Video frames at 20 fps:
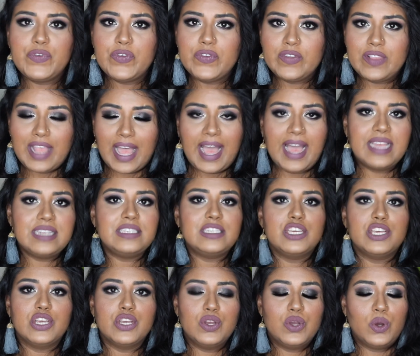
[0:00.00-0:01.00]
flat
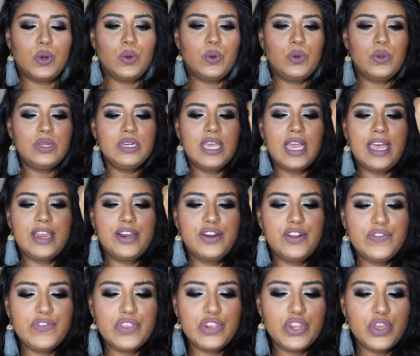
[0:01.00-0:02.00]
gold. I don't
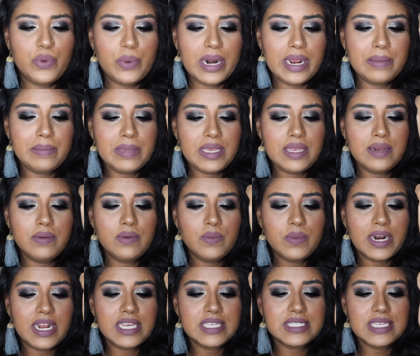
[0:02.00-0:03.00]
know if you know what I mean
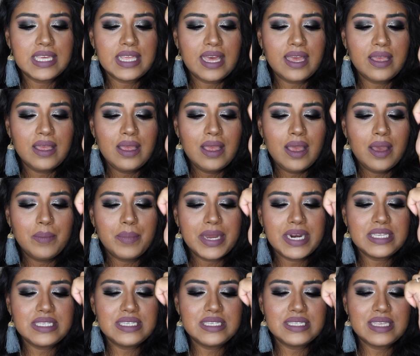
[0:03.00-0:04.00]
when I say that, but
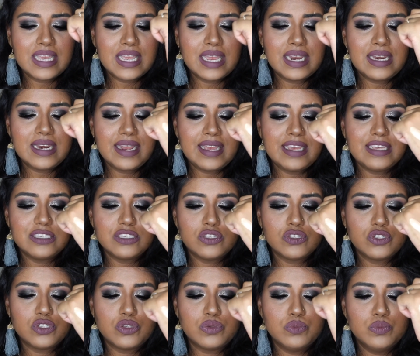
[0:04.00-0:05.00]
it's just like a nice
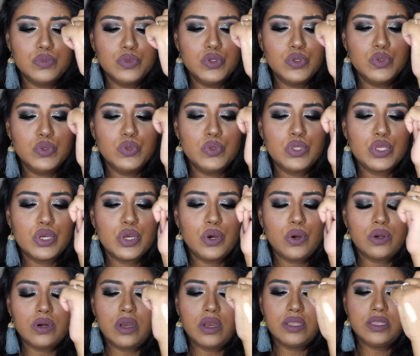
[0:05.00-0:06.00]
smooth
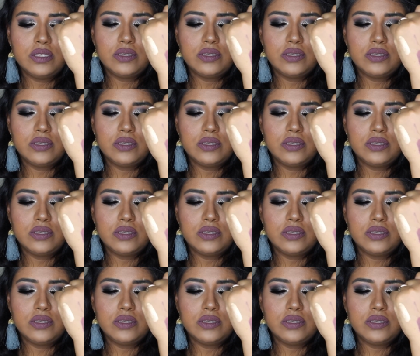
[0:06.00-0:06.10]
gold. Oh,